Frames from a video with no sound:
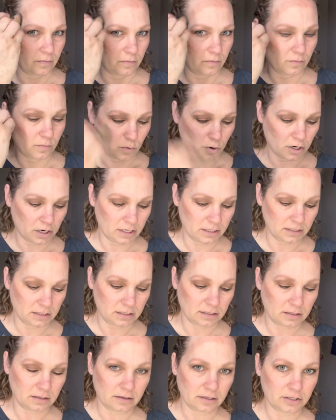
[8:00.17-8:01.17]
want
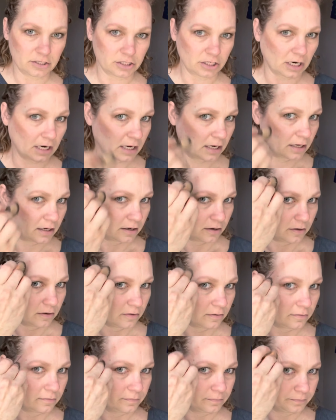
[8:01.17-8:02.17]
the
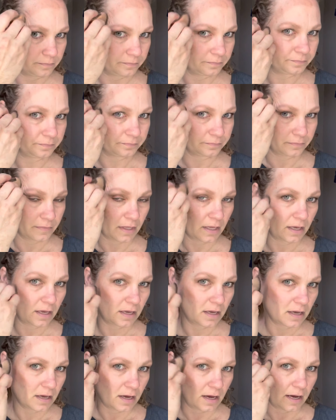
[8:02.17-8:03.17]
shadow.
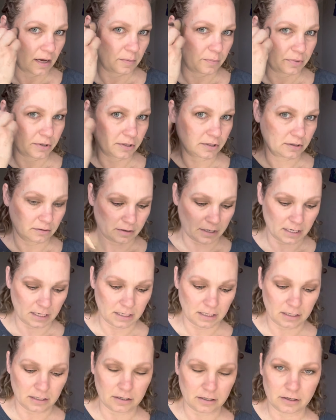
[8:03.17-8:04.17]
I put it right
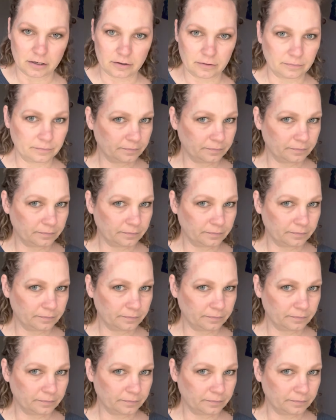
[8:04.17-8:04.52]
here.